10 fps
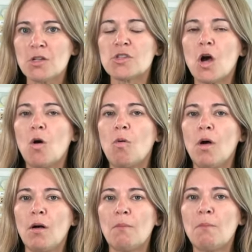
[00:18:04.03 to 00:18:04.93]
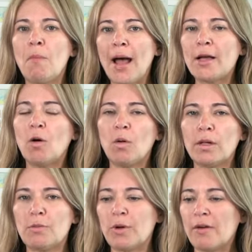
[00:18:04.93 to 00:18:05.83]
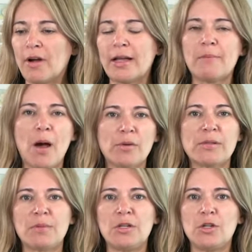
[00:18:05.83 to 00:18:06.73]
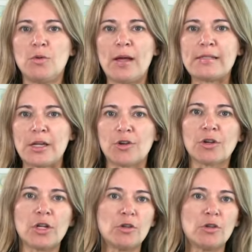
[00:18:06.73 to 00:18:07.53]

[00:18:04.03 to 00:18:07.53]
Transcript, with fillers: So my goal whenever I come out with something new is that you're going